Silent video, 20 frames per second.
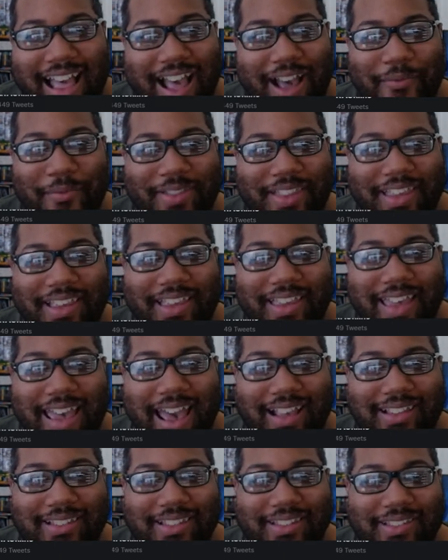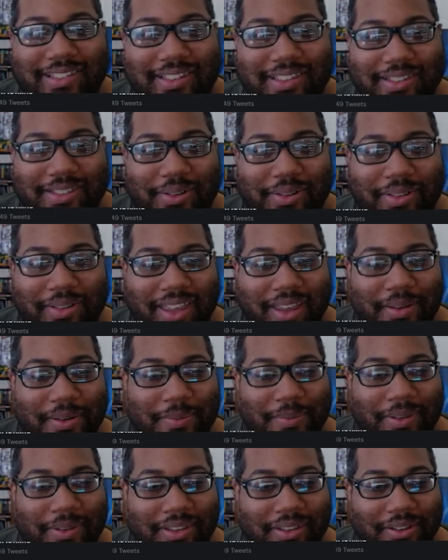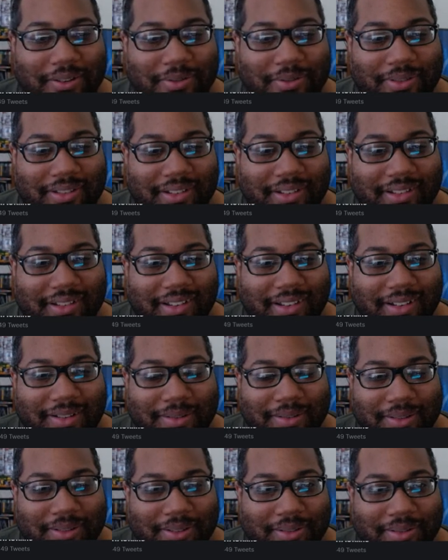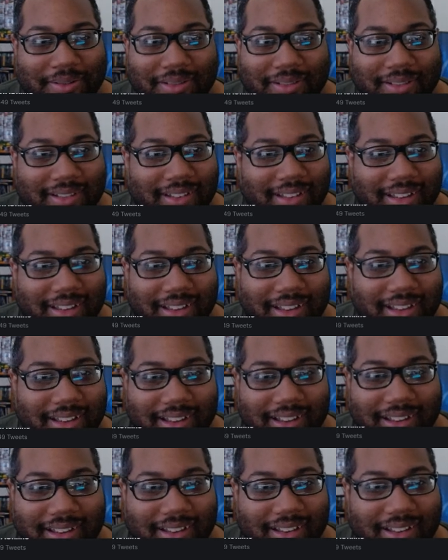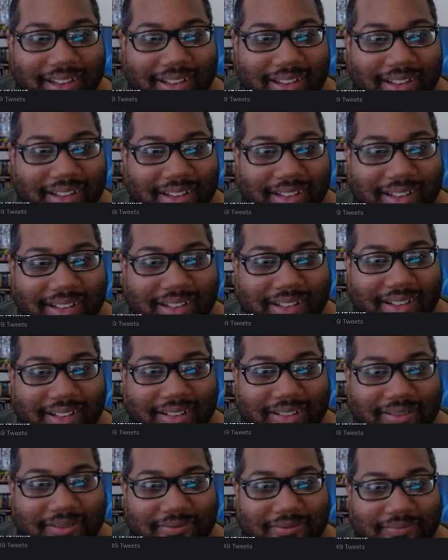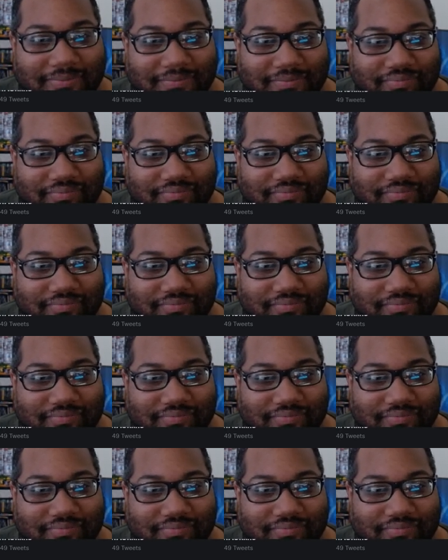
how would they get access to the Sony game to begin with? I don't know. Um.